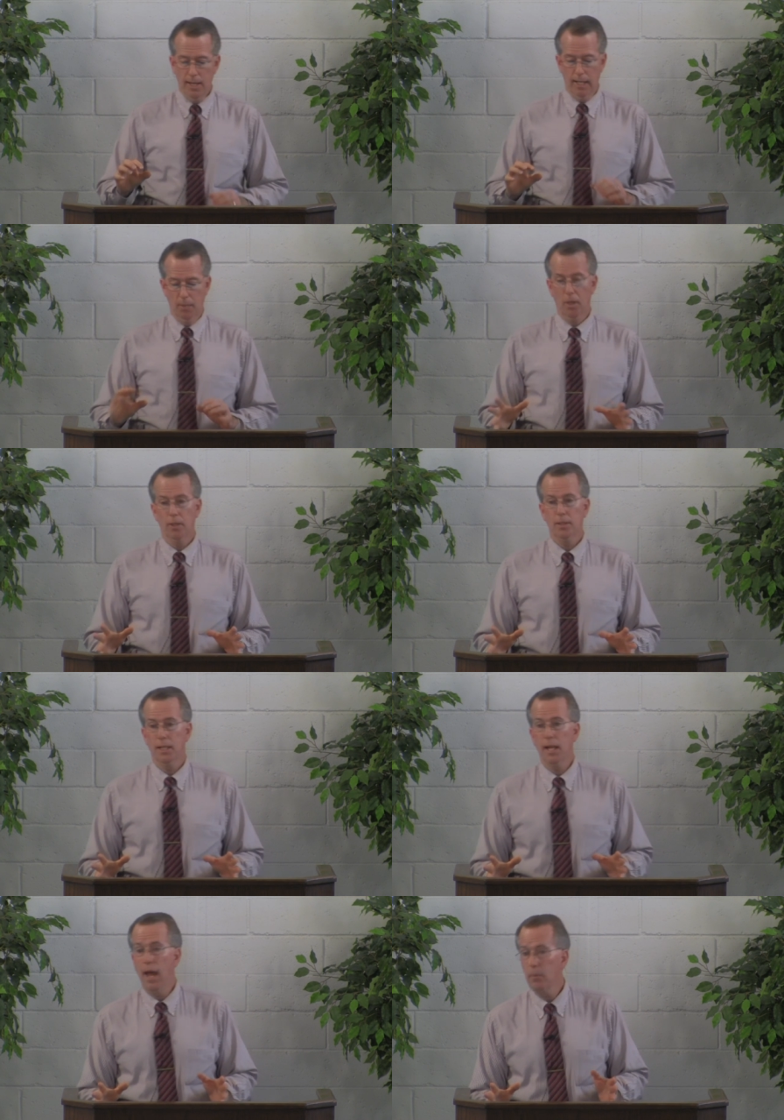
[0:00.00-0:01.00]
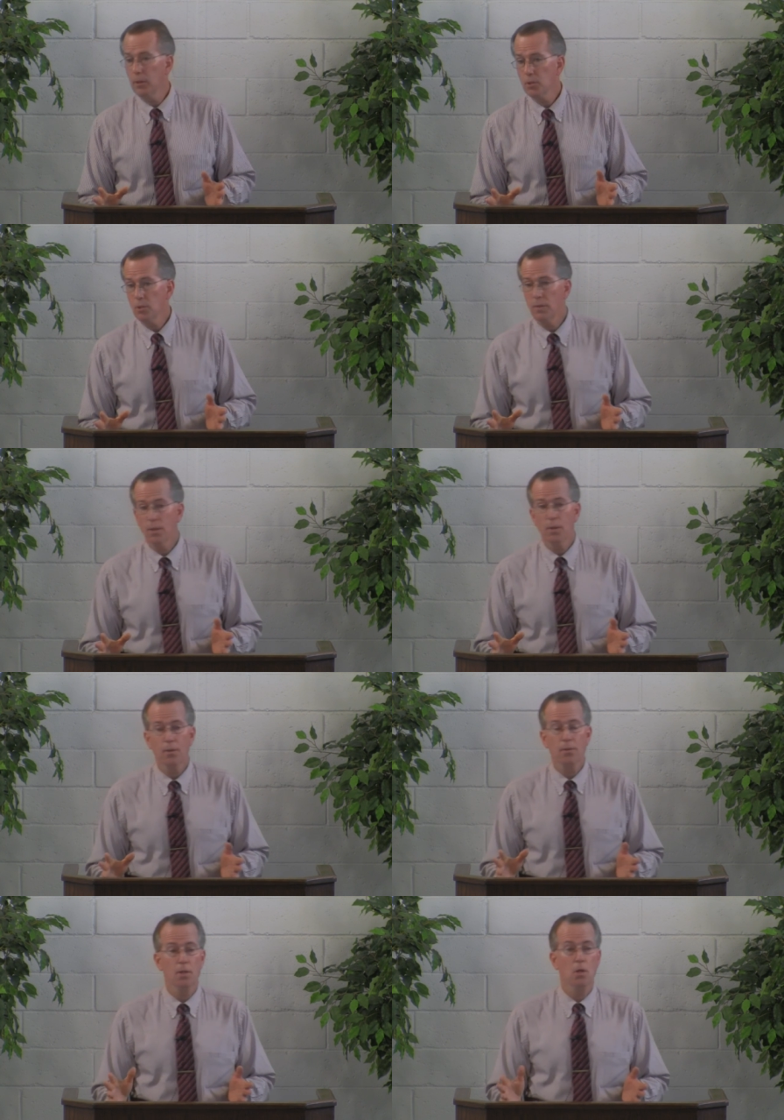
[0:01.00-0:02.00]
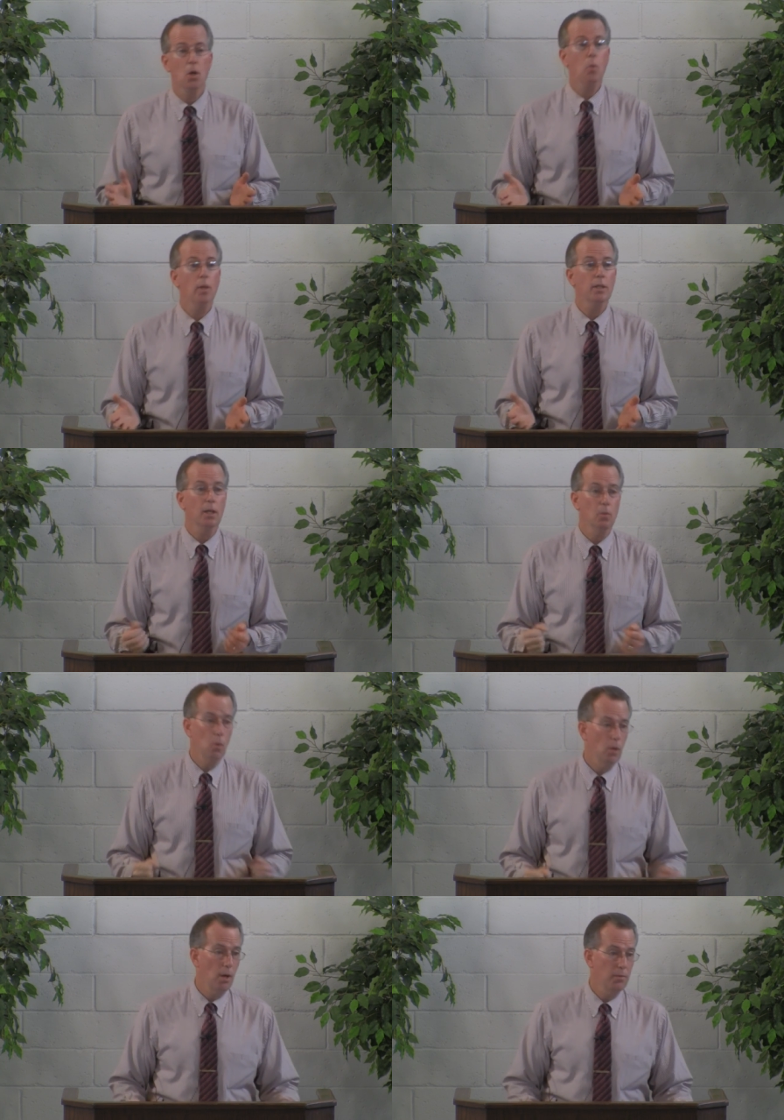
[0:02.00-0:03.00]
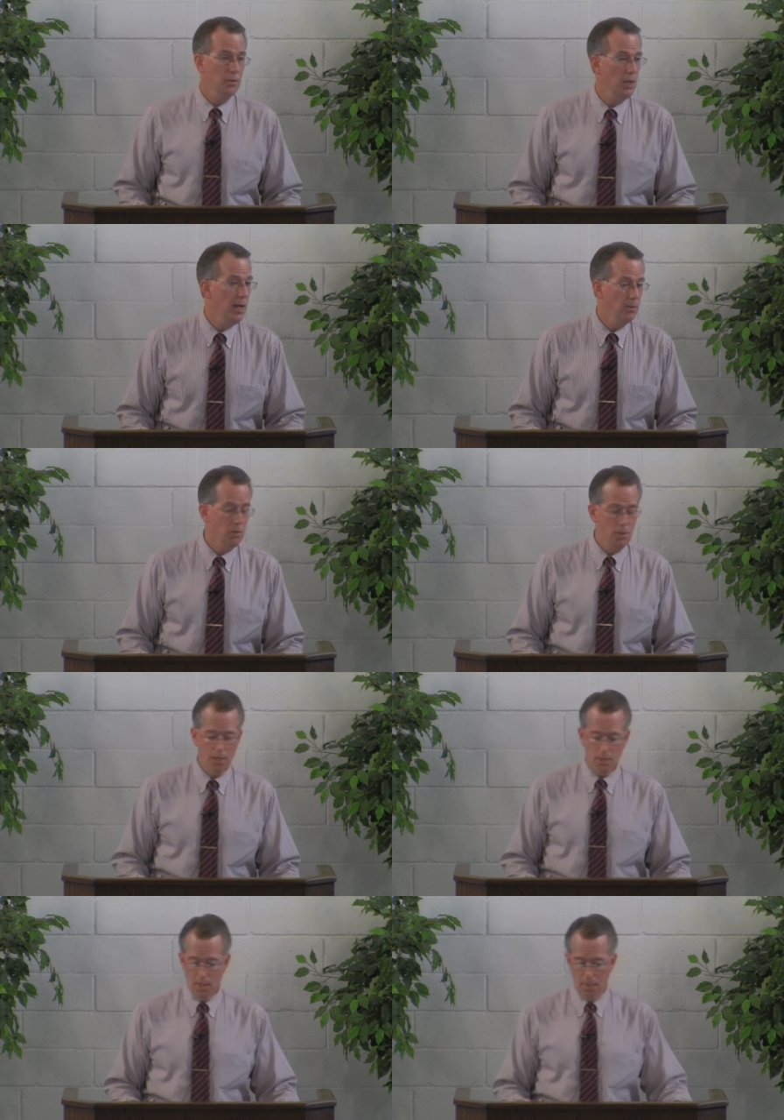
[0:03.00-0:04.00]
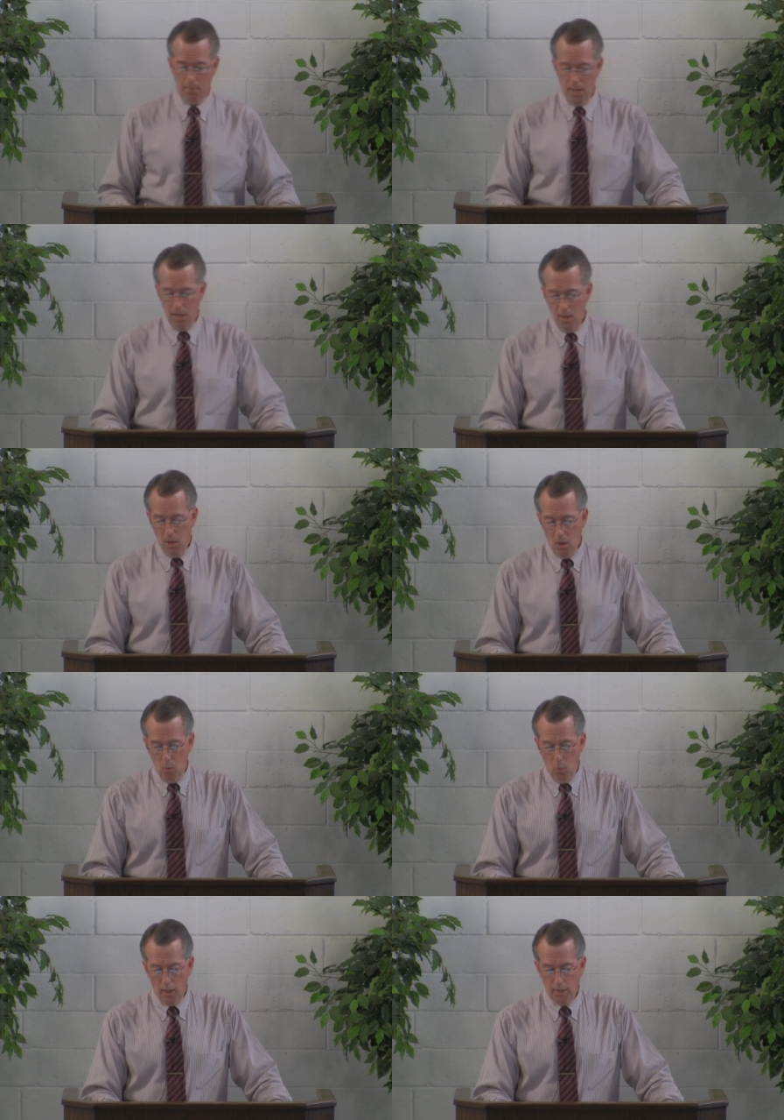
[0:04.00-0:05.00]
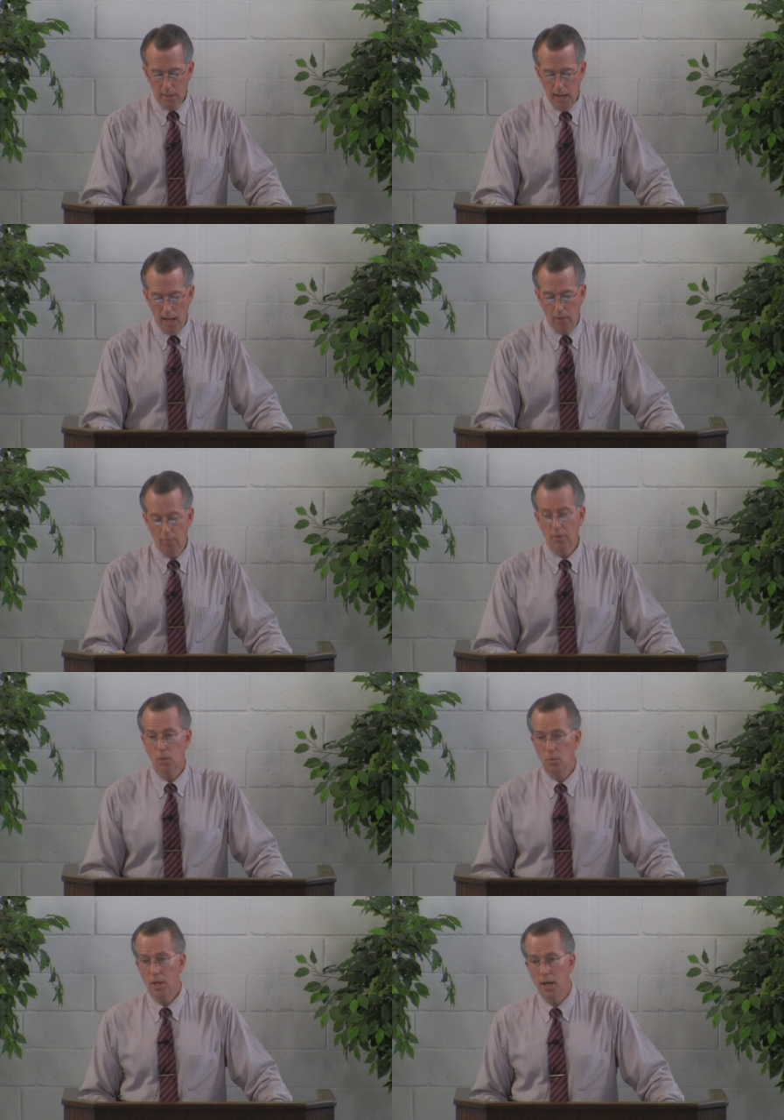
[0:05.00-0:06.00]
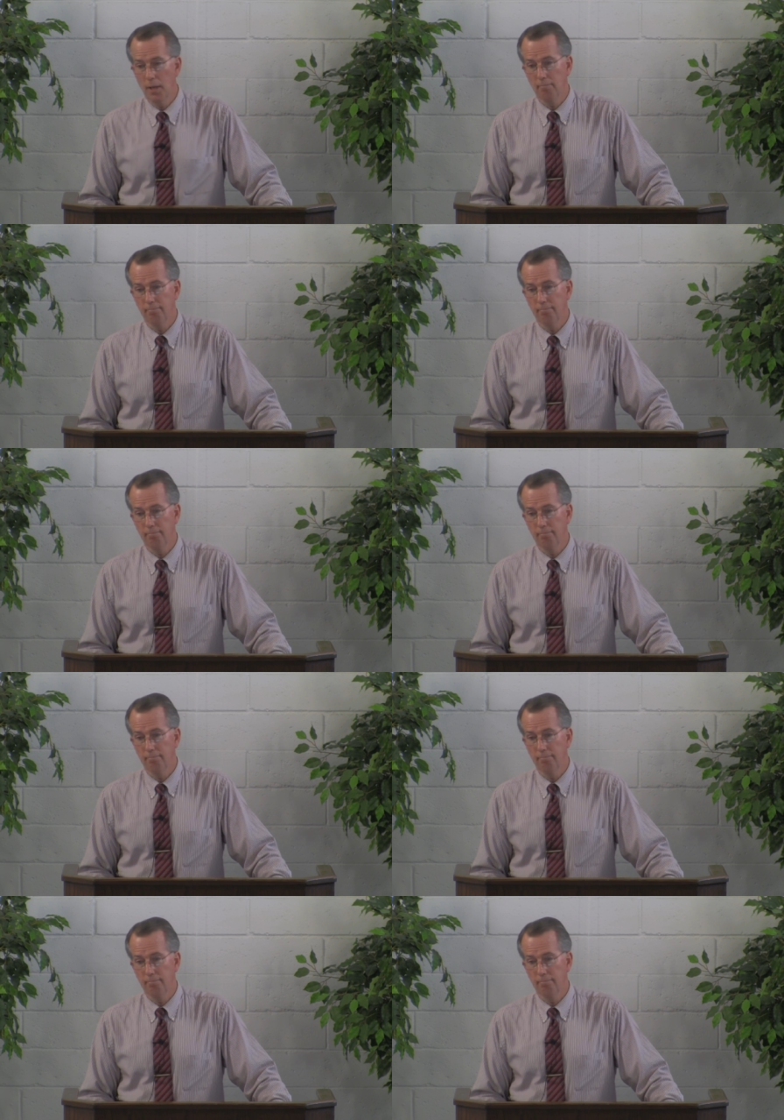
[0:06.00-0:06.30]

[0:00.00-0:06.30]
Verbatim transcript: and among the inhabitants of the earth, and no one can ward off his hand or say to him, what have you done?